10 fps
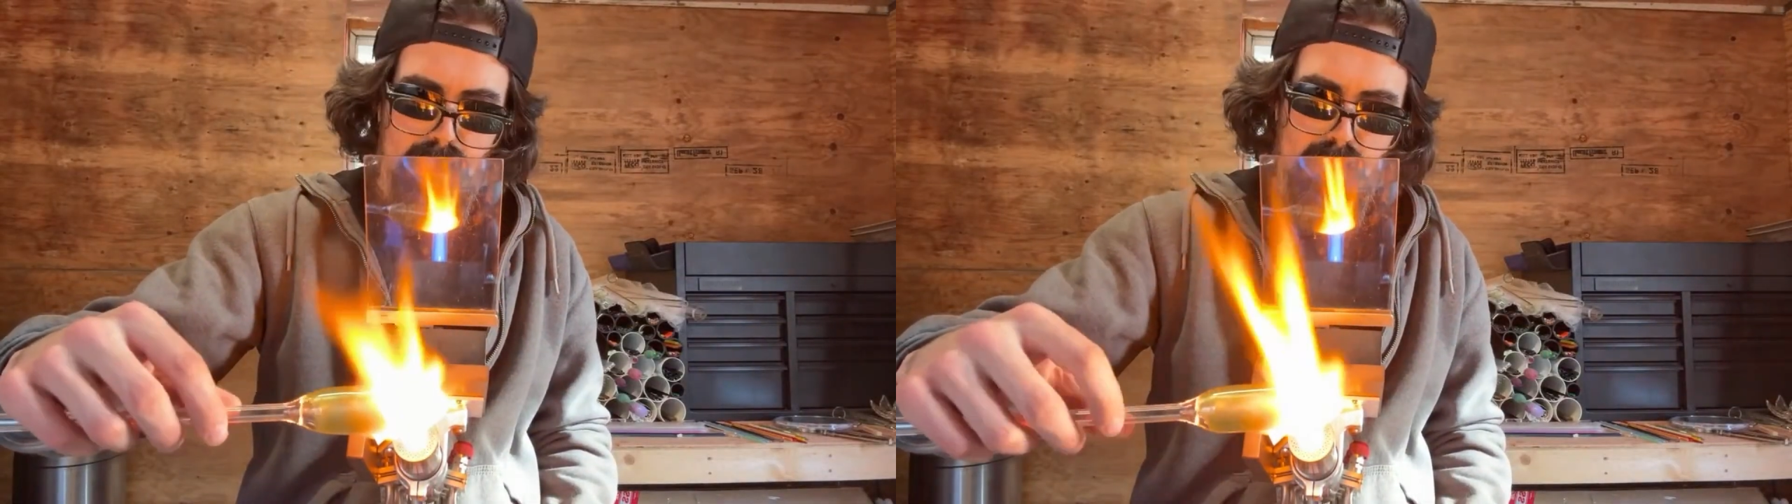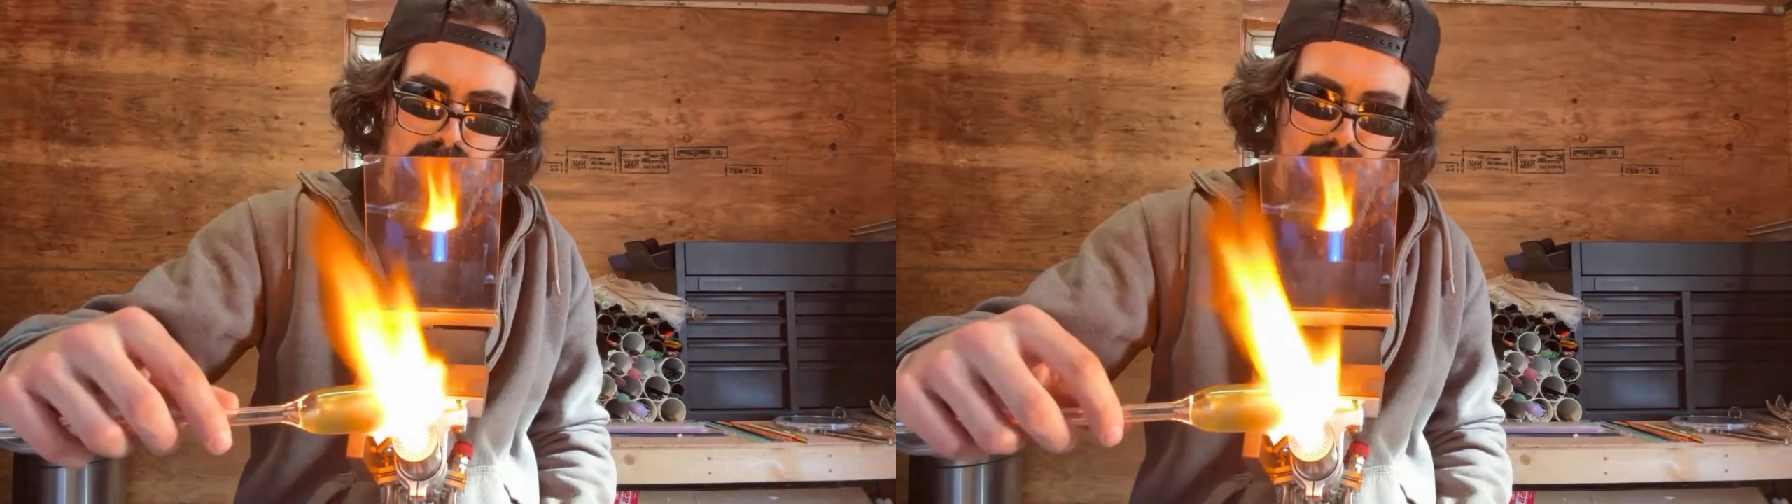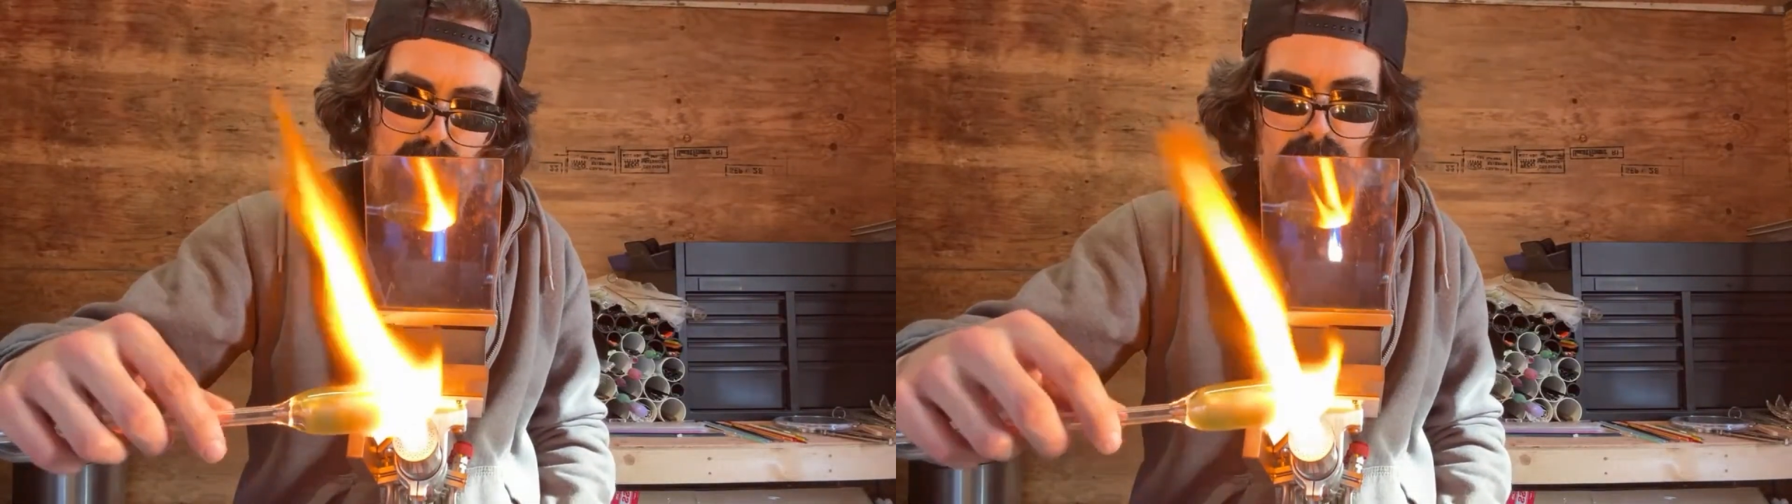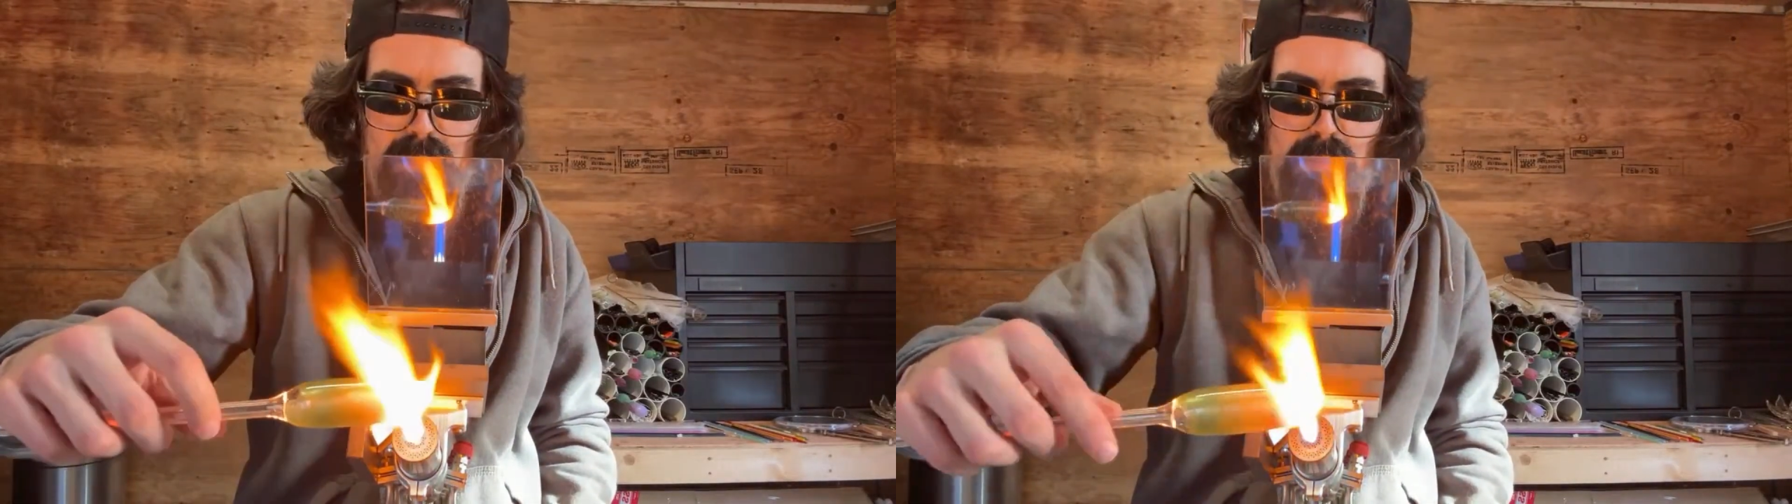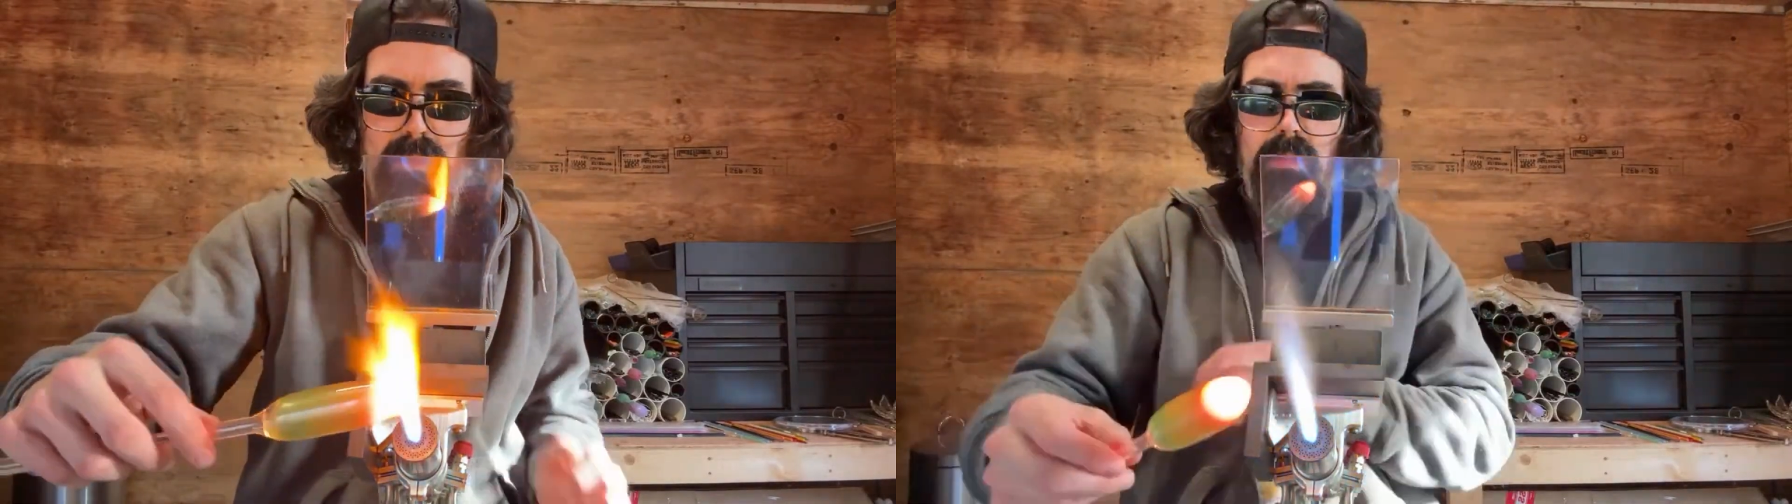into the
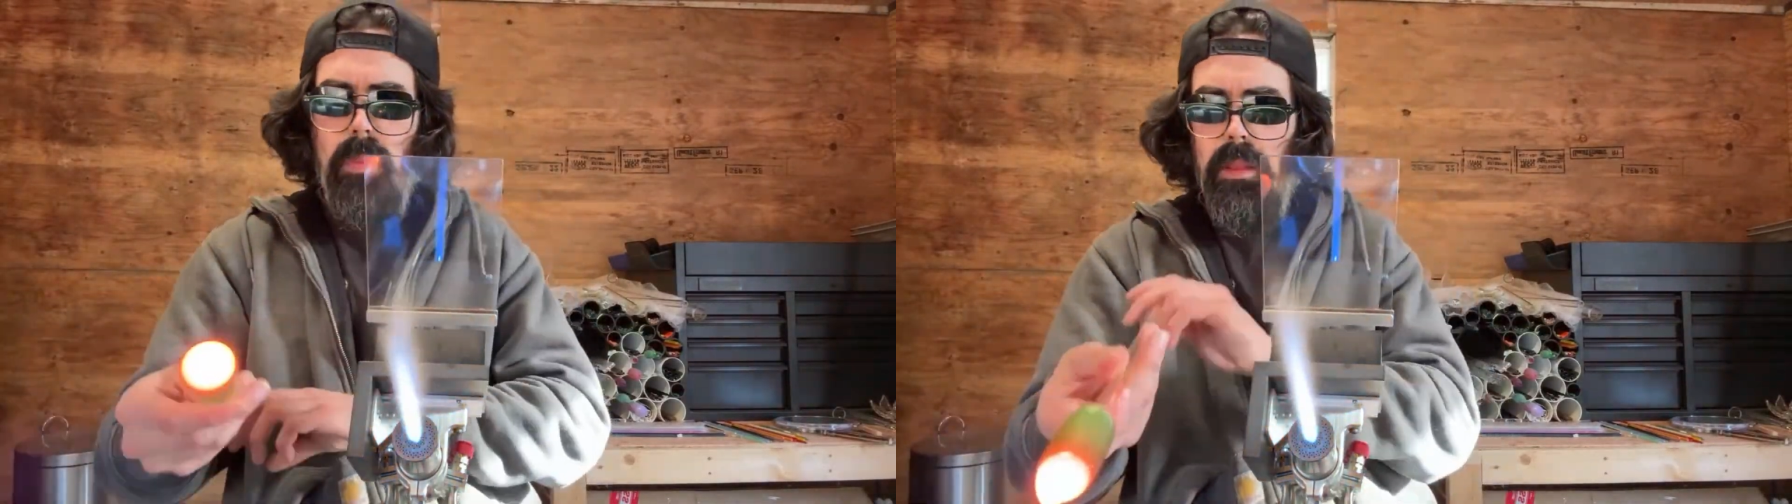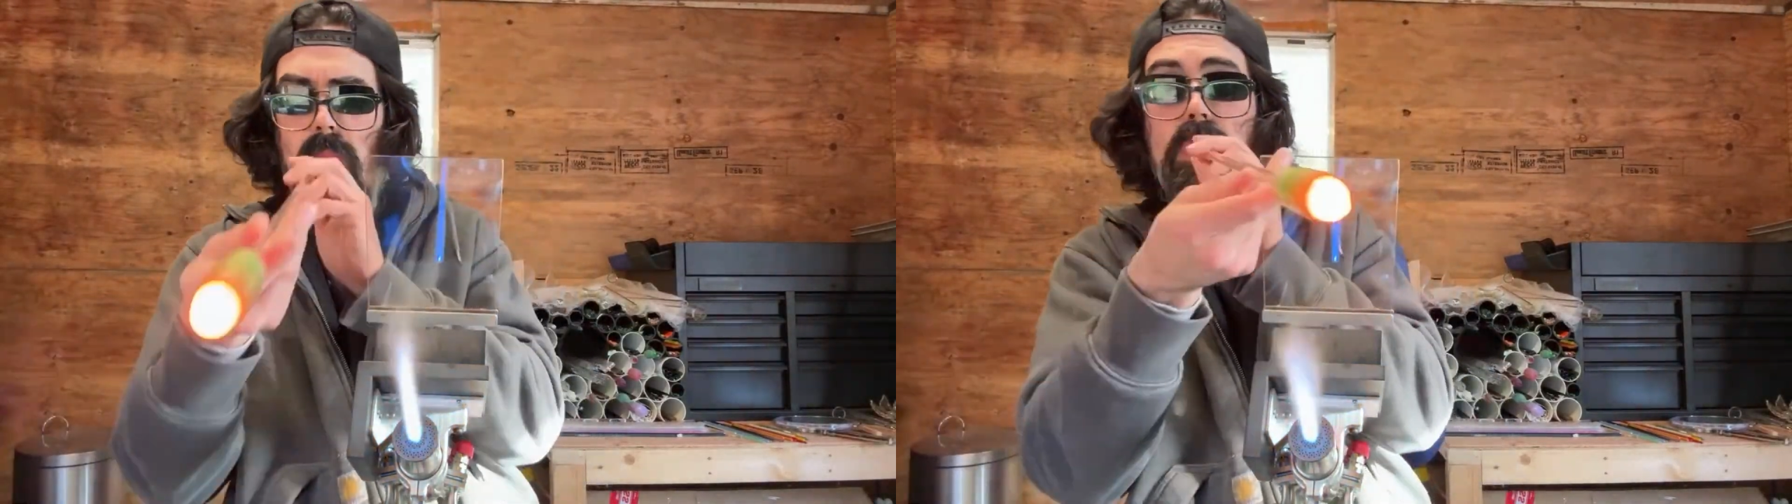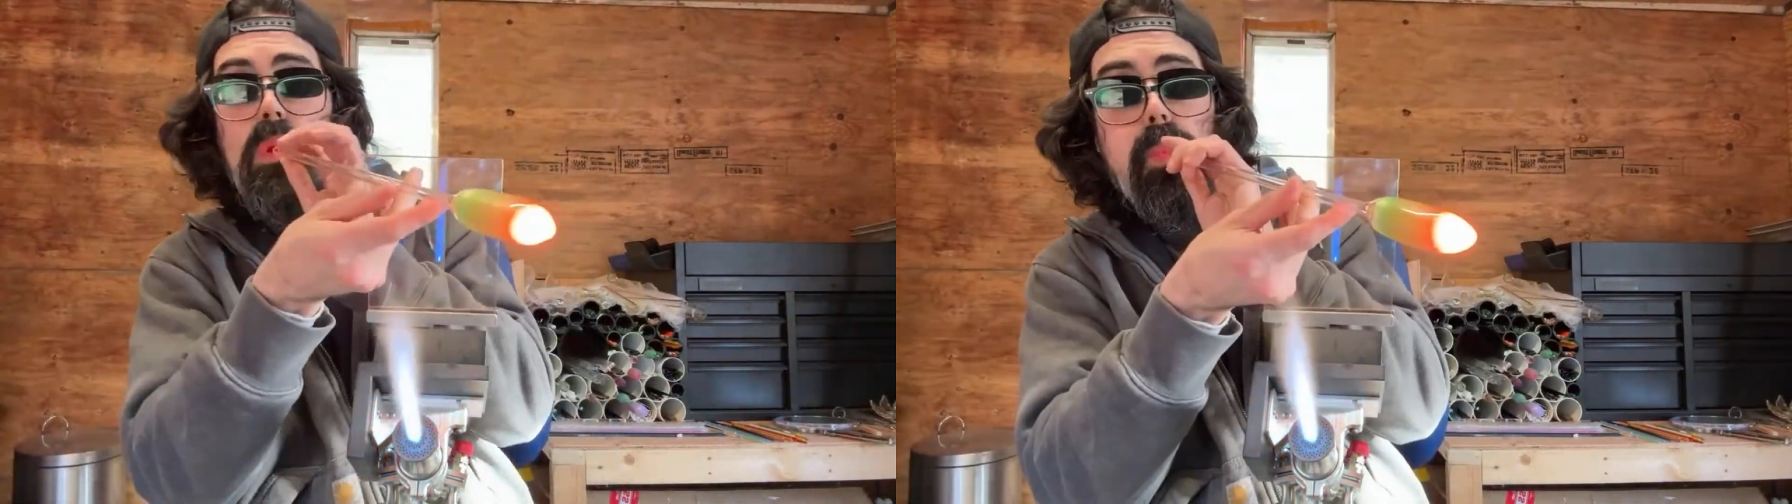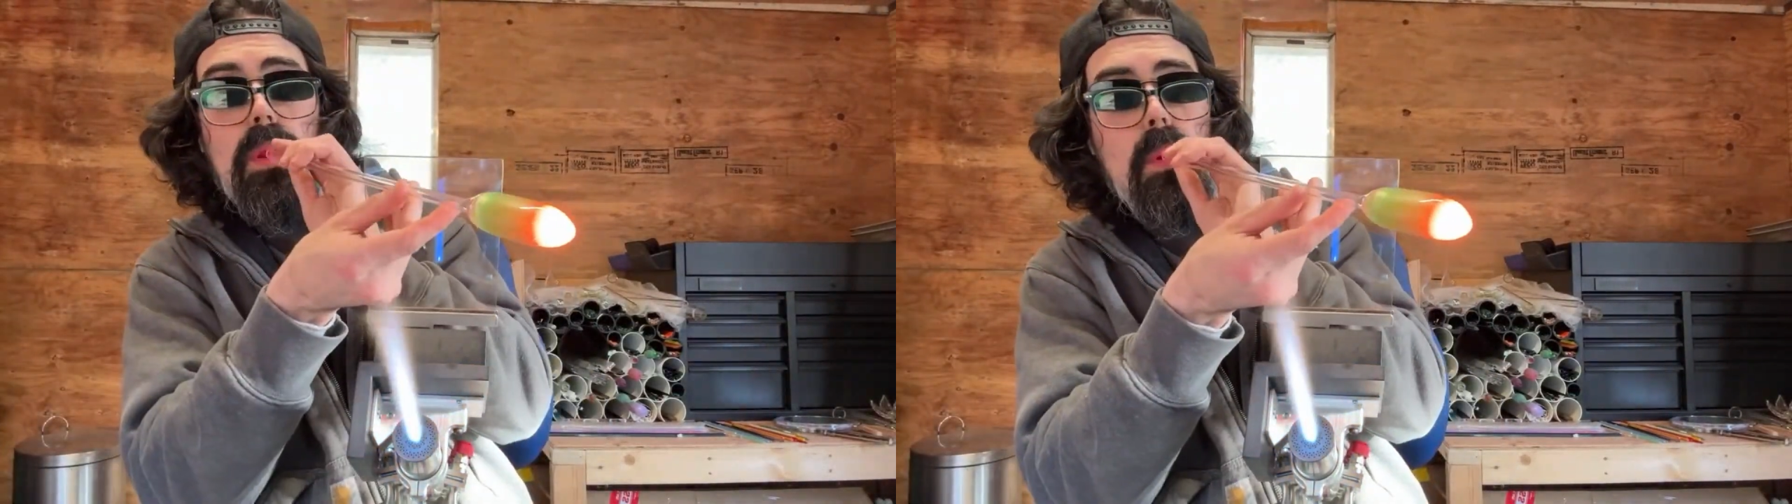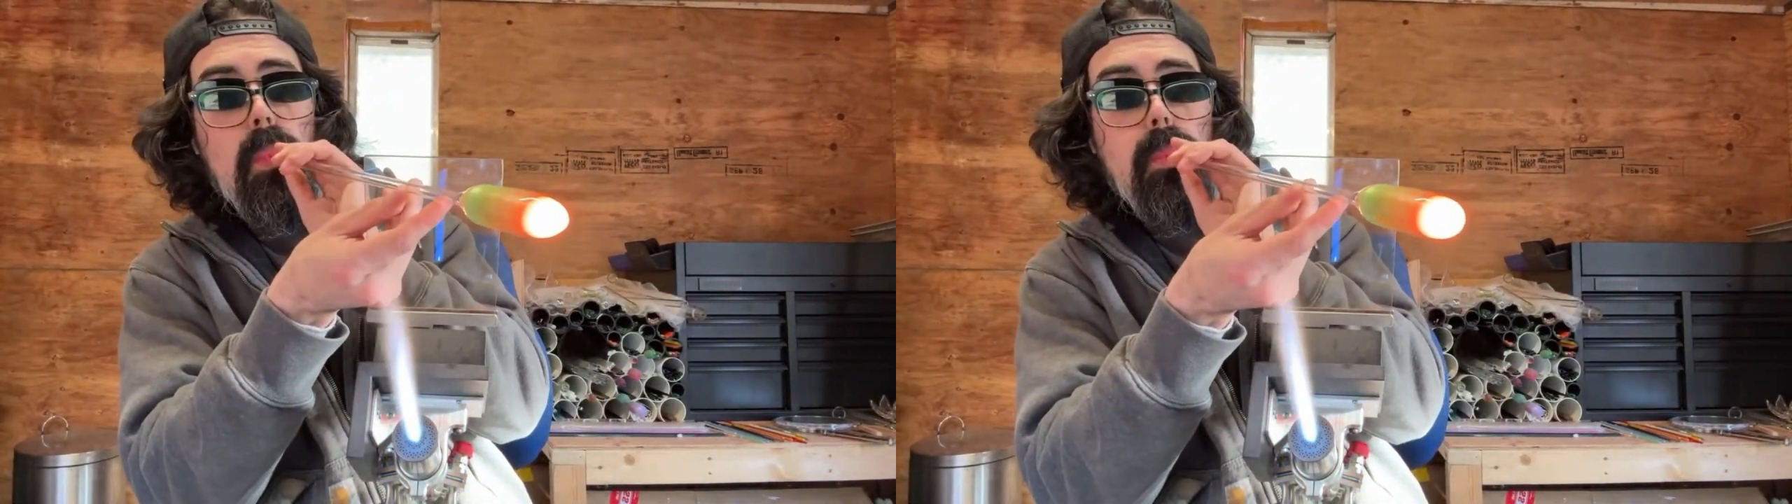mix
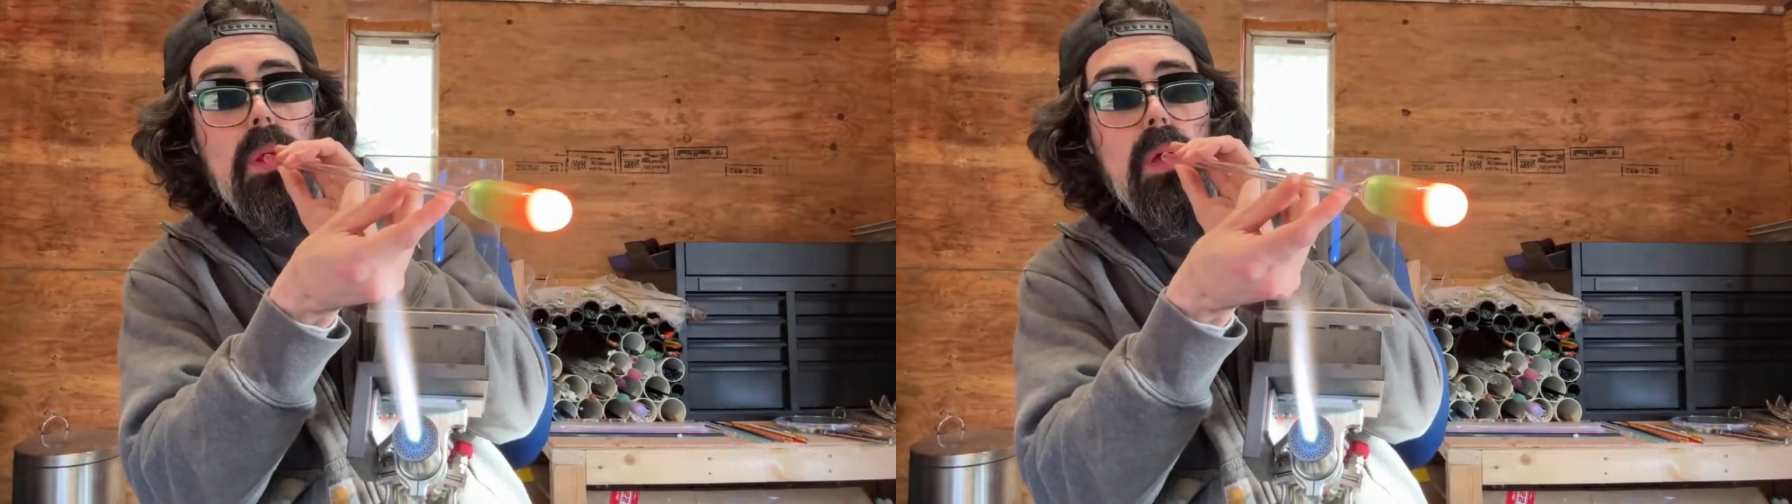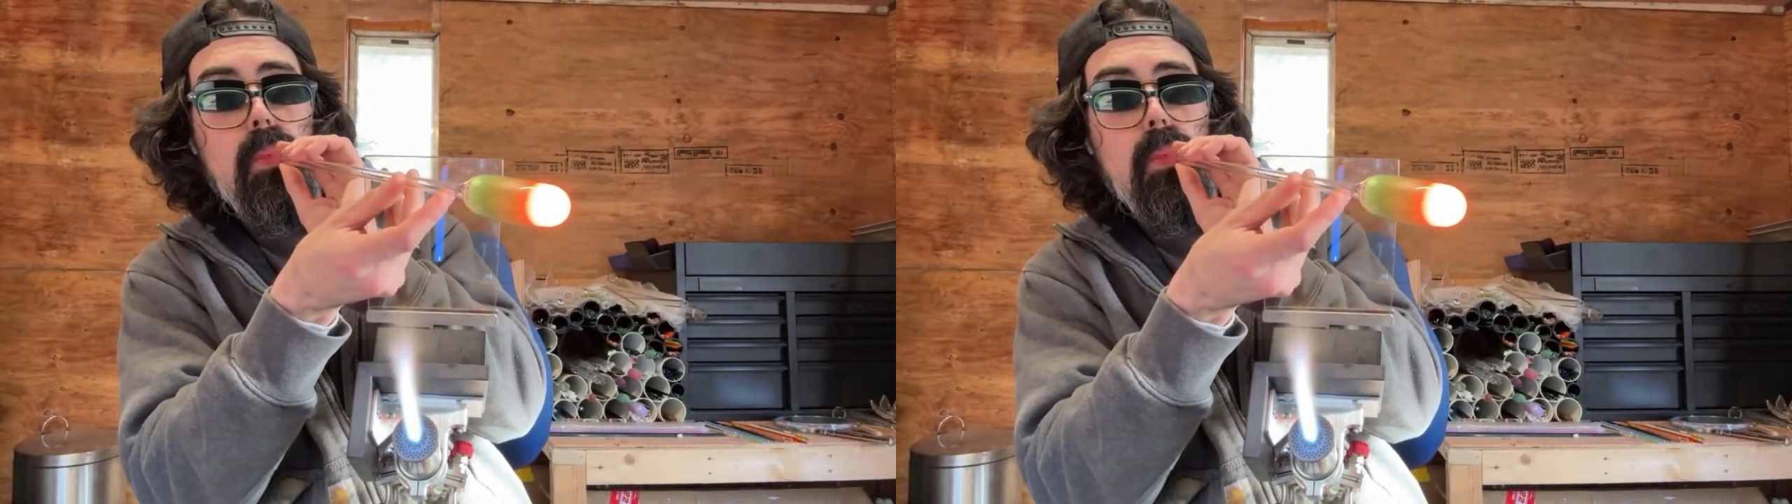as well.